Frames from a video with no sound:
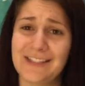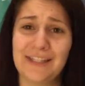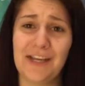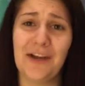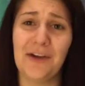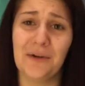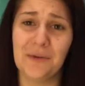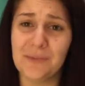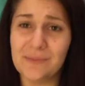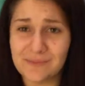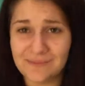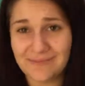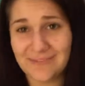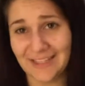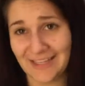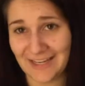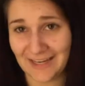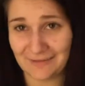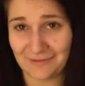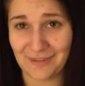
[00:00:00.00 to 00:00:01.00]
so
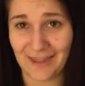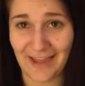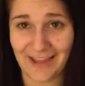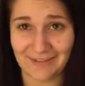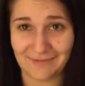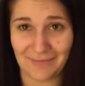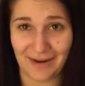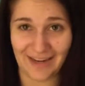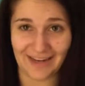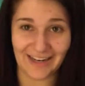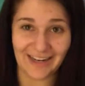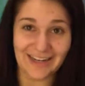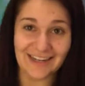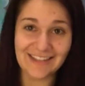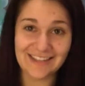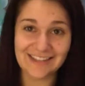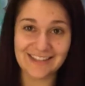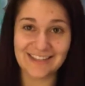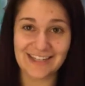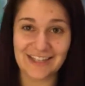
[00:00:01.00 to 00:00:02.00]
if that made
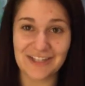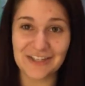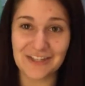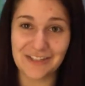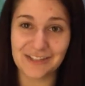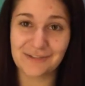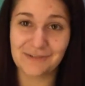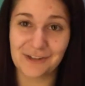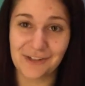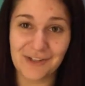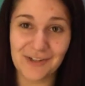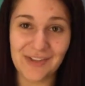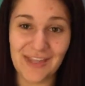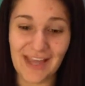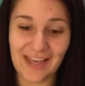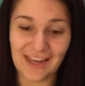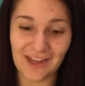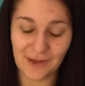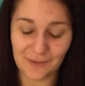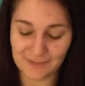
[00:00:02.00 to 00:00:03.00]
any distinctions for you,
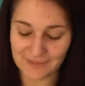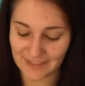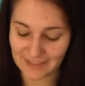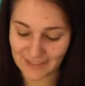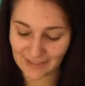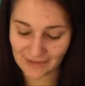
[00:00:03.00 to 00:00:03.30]
that helps.